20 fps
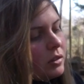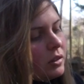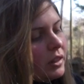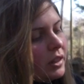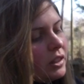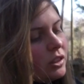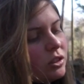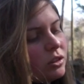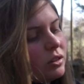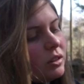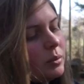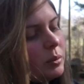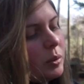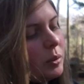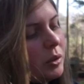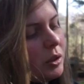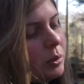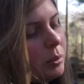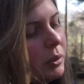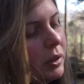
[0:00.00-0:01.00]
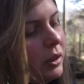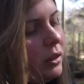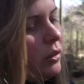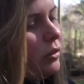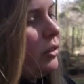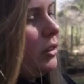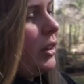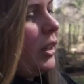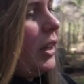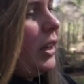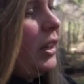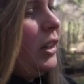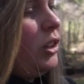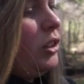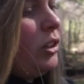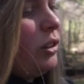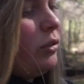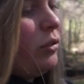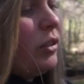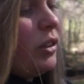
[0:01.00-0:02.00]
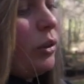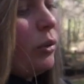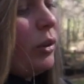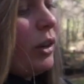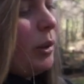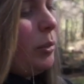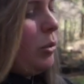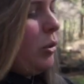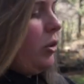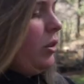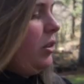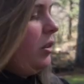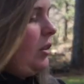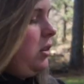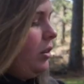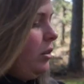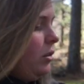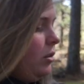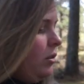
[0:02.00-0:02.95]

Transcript: They just seem to work better for that. And you can fit way more in there.